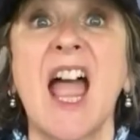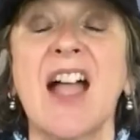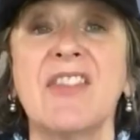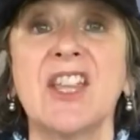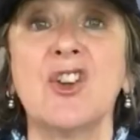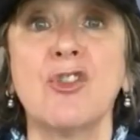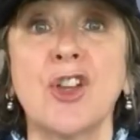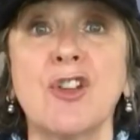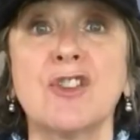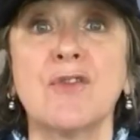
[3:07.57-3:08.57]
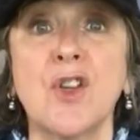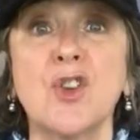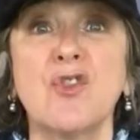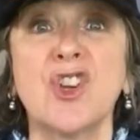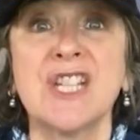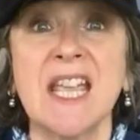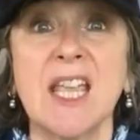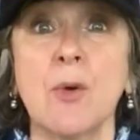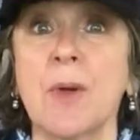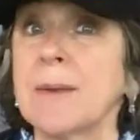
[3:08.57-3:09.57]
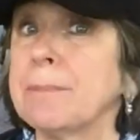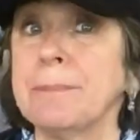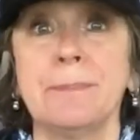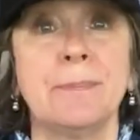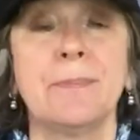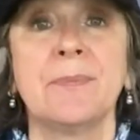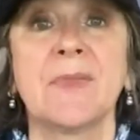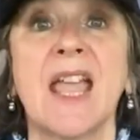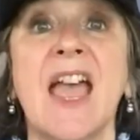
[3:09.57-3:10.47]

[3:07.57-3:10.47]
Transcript: and they're not going to phone for a takeaway. Mm-mm.